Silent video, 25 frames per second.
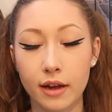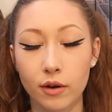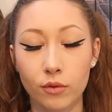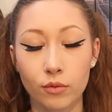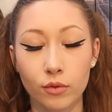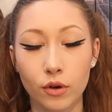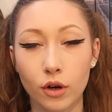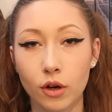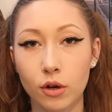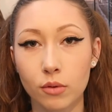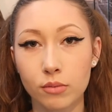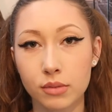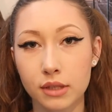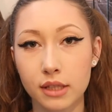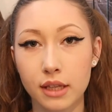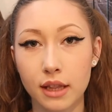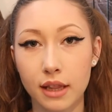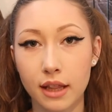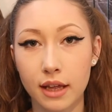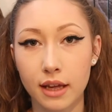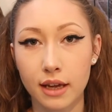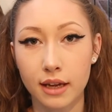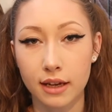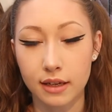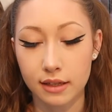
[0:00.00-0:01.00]
and robes
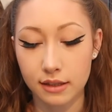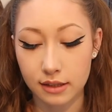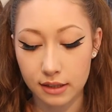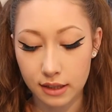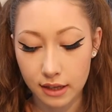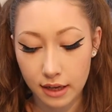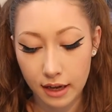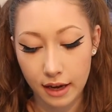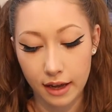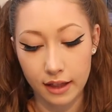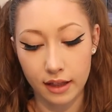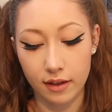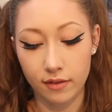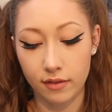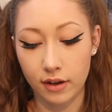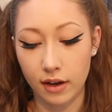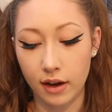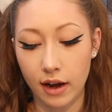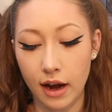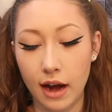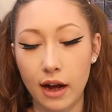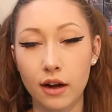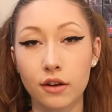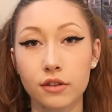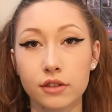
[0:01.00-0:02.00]
and things. And they've
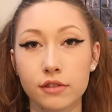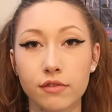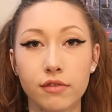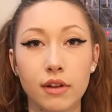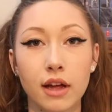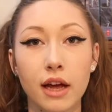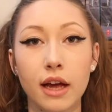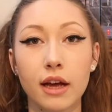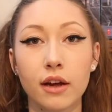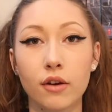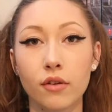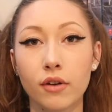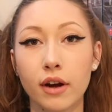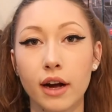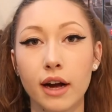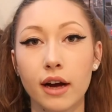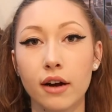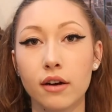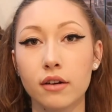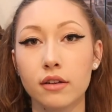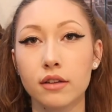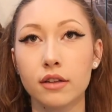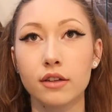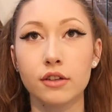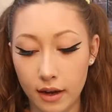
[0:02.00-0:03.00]
got owls flying
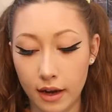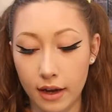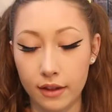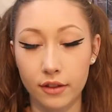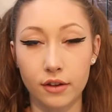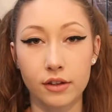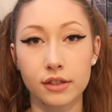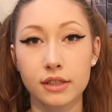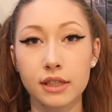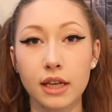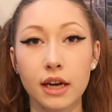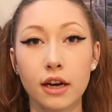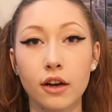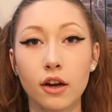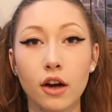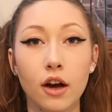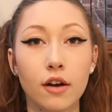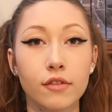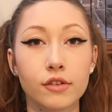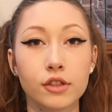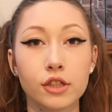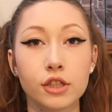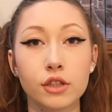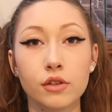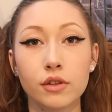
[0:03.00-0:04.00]
around and they're setting
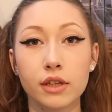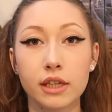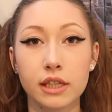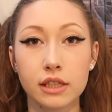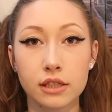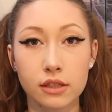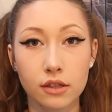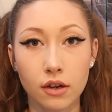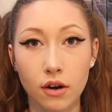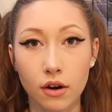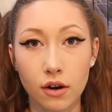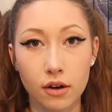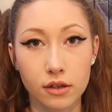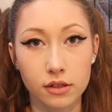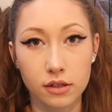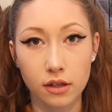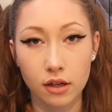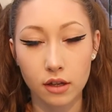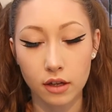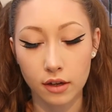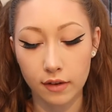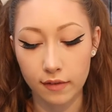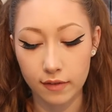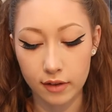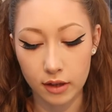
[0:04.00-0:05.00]
off shooting stars
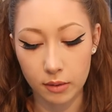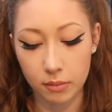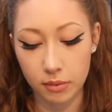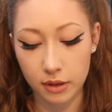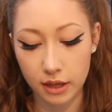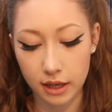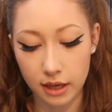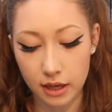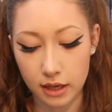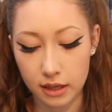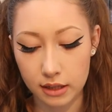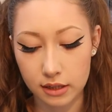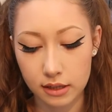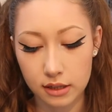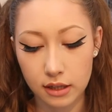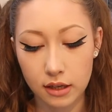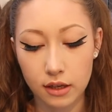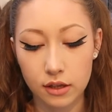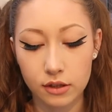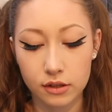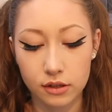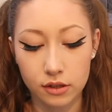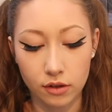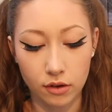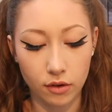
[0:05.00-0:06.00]
all over the place.
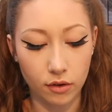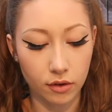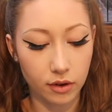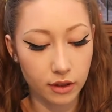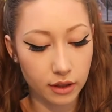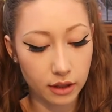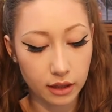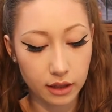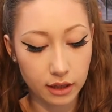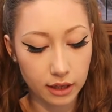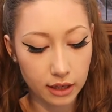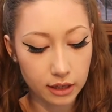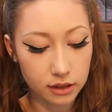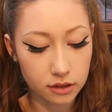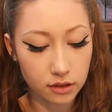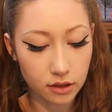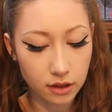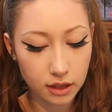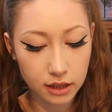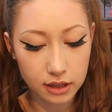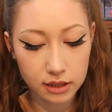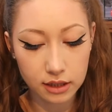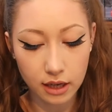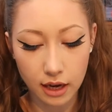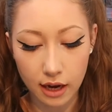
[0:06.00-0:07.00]
So these are
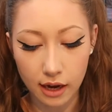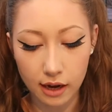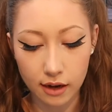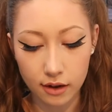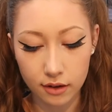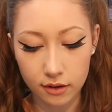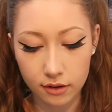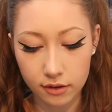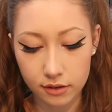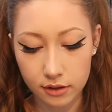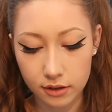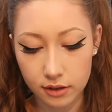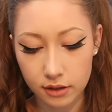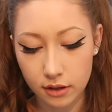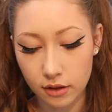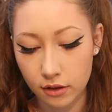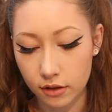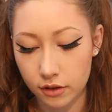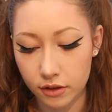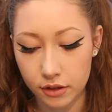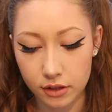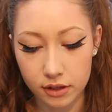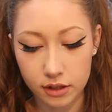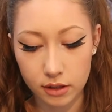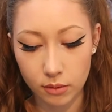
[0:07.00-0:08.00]
these owls,
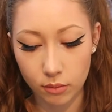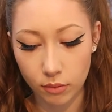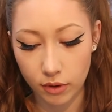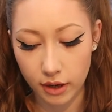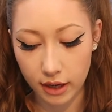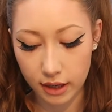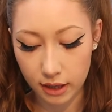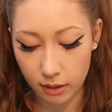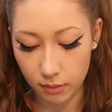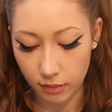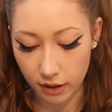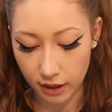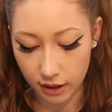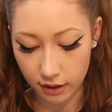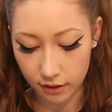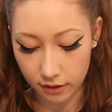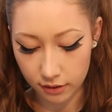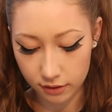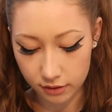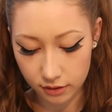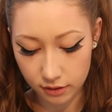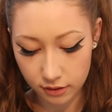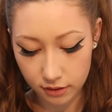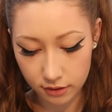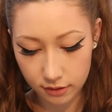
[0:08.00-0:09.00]
they're just some random
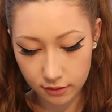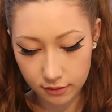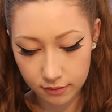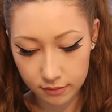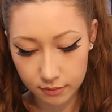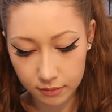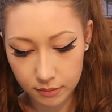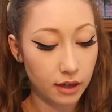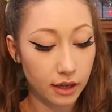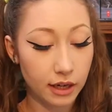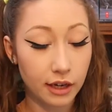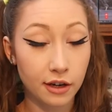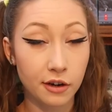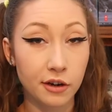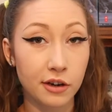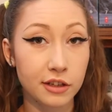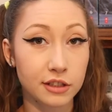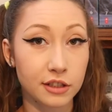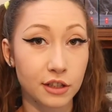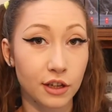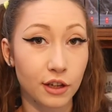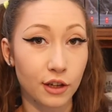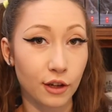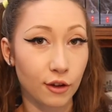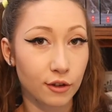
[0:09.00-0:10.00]
owls. Here
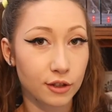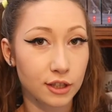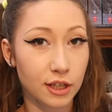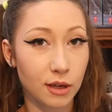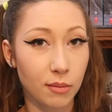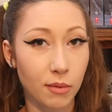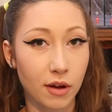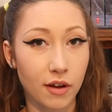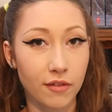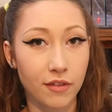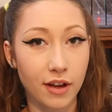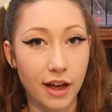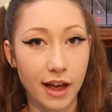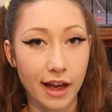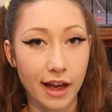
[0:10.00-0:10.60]
is a close-up of